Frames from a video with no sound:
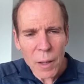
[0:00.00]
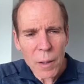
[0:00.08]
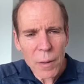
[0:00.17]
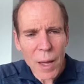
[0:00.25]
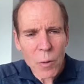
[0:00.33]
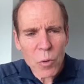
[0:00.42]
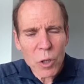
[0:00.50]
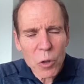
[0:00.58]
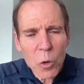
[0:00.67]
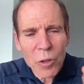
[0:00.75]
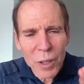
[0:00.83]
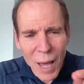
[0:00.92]
that
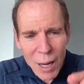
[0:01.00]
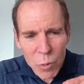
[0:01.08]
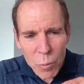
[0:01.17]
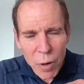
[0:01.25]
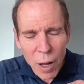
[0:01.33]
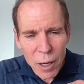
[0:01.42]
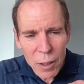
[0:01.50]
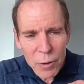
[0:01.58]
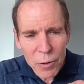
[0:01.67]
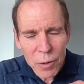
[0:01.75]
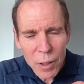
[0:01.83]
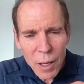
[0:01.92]
reducing animal
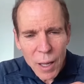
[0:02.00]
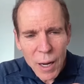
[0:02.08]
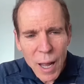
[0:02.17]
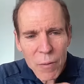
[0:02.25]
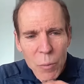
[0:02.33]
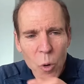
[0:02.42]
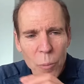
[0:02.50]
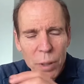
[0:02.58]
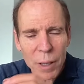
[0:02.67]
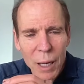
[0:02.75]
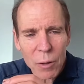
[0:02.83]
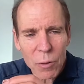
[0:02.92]
products and having more
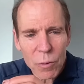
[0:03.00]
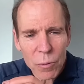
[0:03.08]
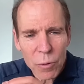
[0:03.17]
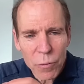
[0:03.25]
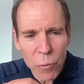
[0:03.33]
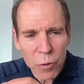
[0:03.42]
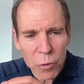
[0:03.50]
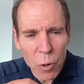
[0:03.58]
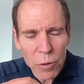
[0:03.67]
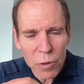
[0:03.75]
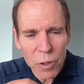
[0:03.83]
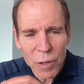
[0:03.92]
plant
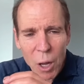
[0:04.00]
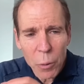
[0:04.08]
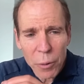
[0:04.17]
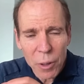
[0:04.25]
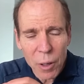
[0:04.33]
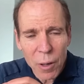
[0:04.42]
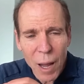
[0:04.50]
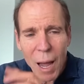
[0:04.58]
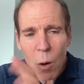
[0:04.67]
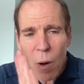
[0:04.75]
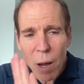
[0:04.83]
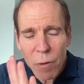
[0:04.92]
sources is healthier.
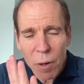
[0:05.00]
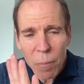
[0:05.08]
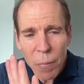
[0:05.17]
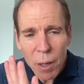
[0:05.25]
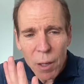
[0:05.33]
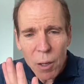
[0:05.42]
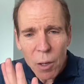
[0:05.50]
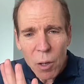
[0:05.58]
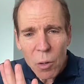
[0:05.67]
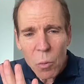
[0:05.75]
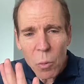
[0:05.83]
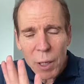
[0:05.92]
However,
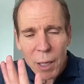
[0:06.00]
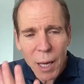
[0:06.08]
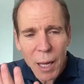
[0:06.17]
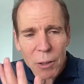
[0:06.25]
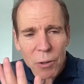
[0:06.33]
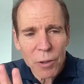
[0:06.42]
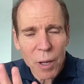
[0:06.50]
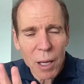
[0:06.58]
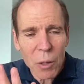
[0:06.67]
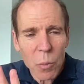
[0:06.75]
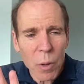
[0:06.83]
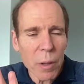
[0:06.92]
we can't
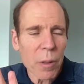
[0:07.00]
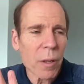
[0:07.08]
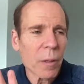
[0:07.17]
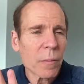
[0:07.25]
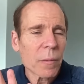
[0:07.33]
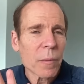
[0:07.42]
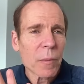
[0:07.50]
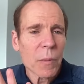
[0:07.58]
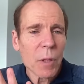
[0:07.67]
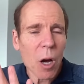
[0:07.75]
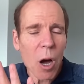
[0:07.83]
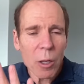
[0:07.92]
say with
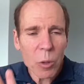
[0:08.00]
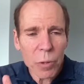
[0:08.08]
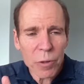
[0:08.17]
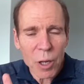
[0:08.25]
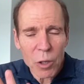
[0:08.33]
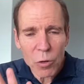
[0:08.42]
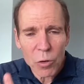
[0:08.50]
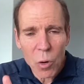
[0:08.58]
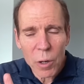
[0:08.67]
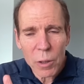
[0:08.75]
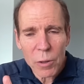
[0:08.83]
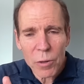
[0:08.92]
100%
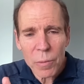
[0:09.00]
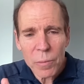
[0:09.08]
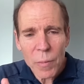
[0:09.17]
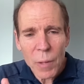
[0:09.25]
assurance